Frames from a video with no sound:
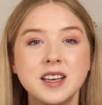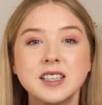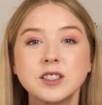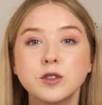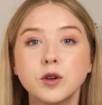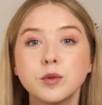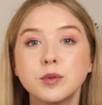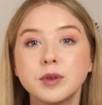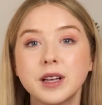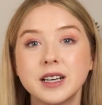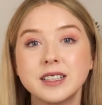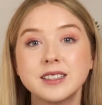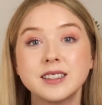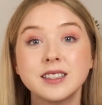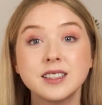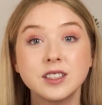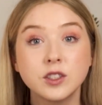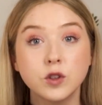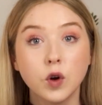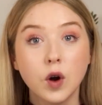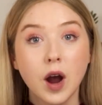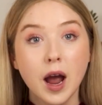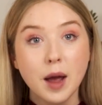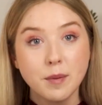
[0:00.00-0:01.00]
This
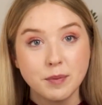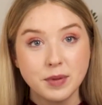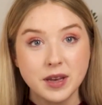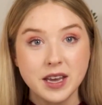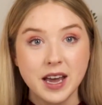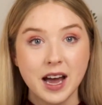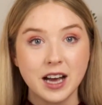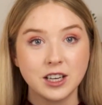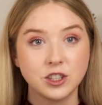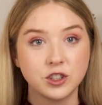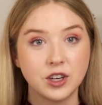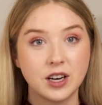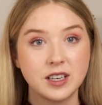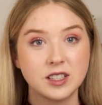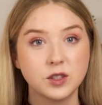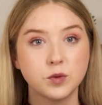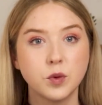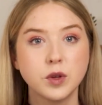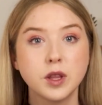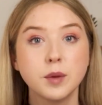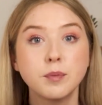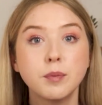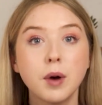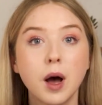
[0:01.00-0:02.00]
replaces your IP address
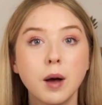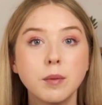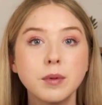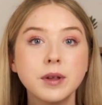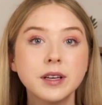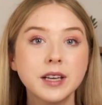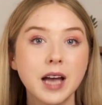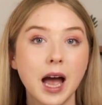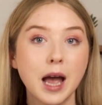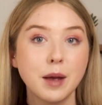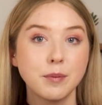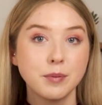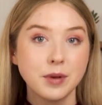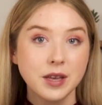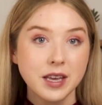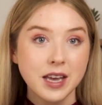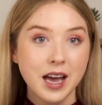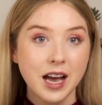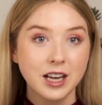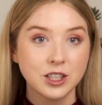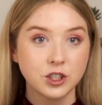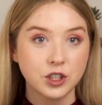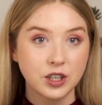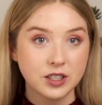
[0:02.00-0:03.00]
with a public IP
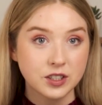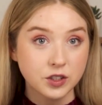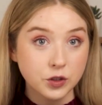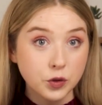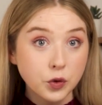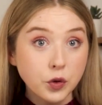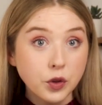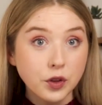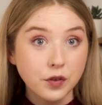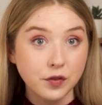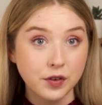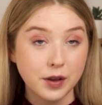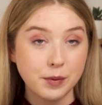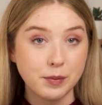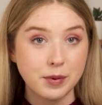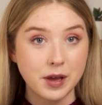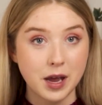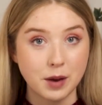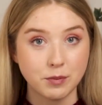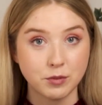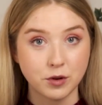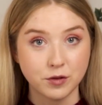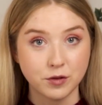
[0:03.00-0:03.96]
address through the VPN